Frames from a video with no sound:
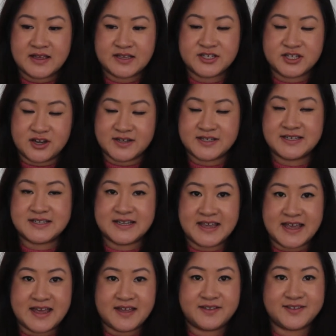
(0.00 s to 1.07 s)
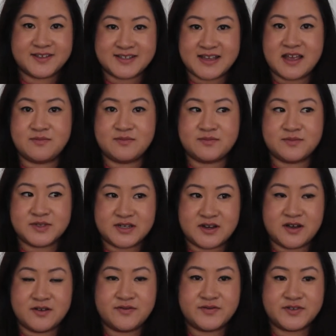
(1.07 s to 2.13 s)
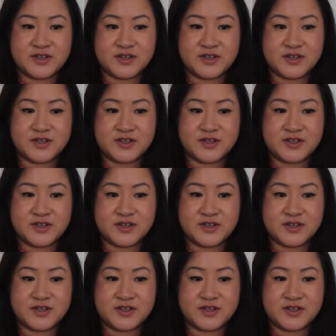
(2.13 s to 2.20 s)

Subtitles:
started to get the same stuff.